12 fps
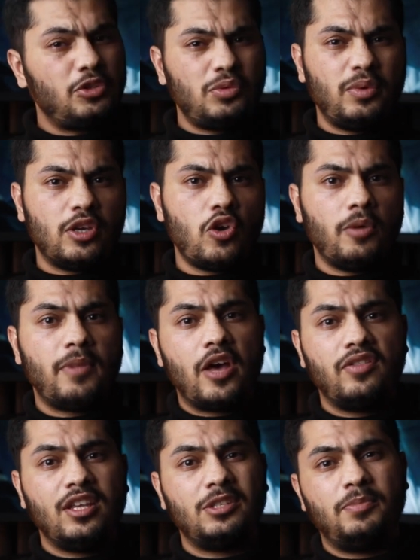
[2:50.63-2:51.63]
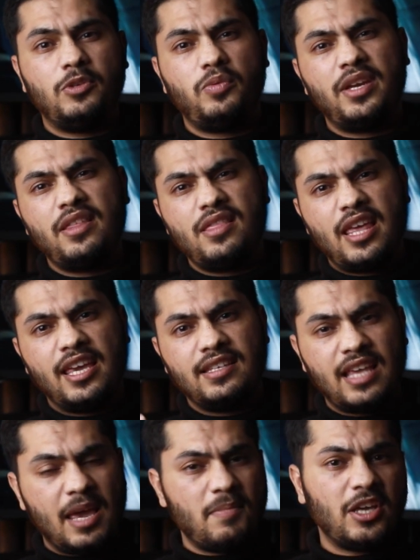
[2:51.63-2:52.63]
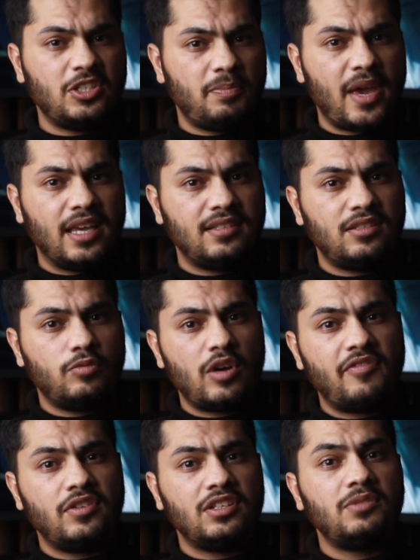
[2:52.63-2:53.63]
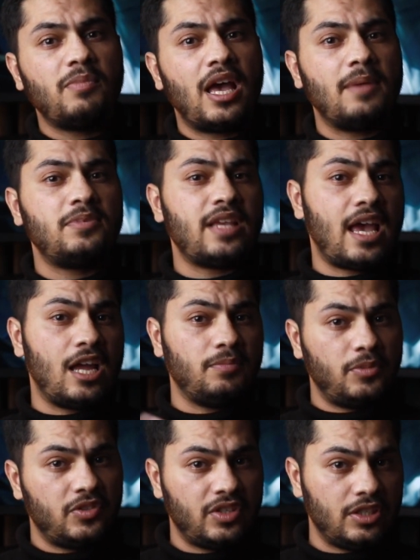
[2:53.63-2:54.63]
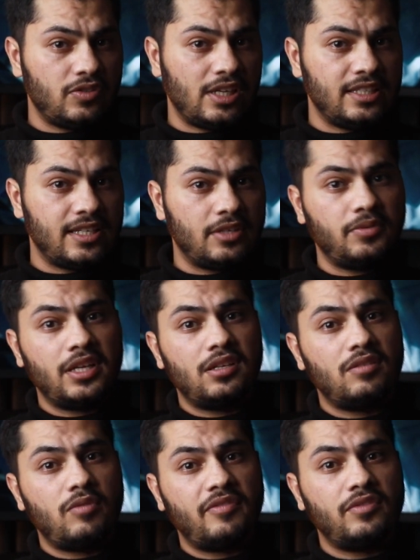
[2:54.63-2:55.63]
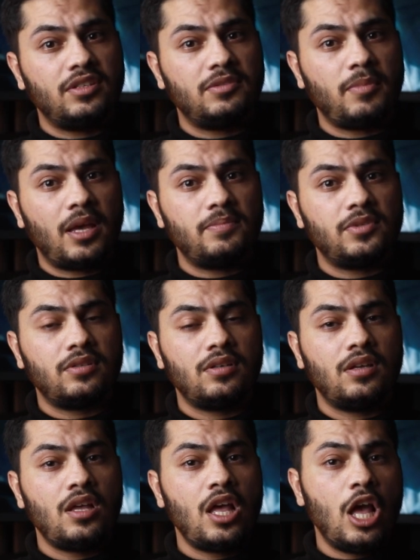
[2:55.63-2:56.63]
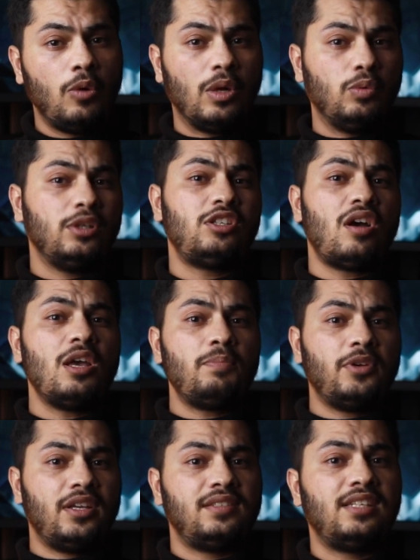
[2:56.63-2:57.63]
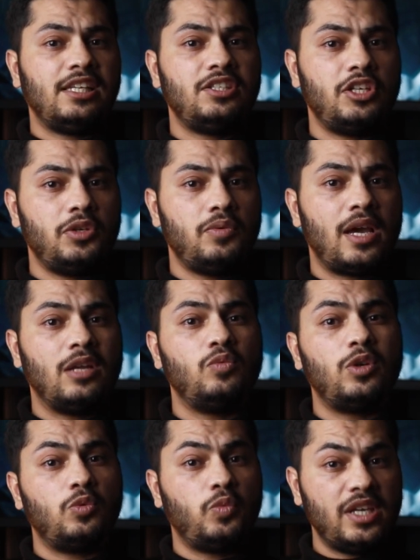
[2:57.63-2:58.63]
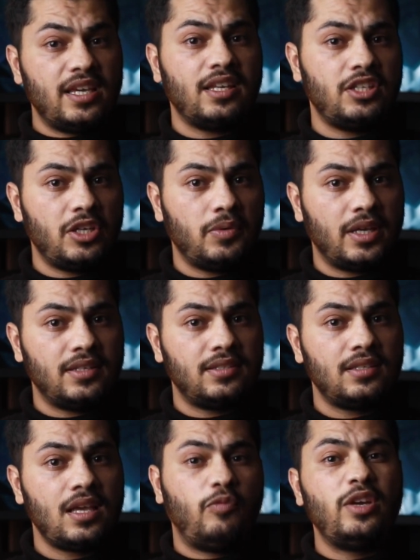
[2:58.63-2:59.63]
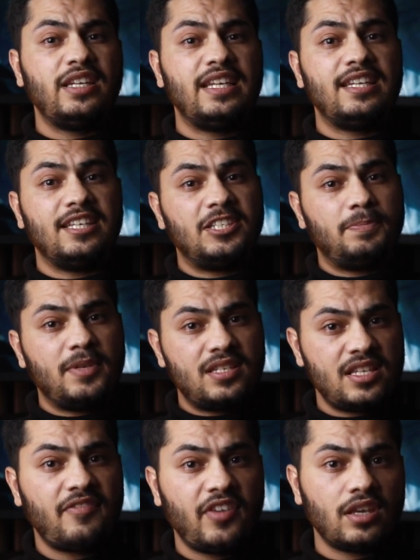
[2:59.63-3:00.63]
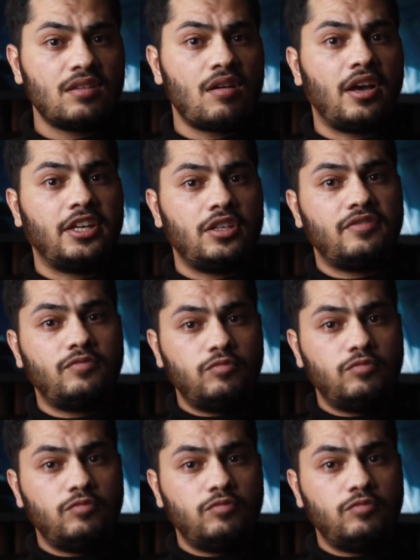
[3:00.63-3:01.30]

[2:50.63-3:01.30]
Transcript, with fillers: So how should we go about this between these image-based roughness maps and procedurally generated roughness maps? Well, what I personally do and what we can do is, if we need a specific kind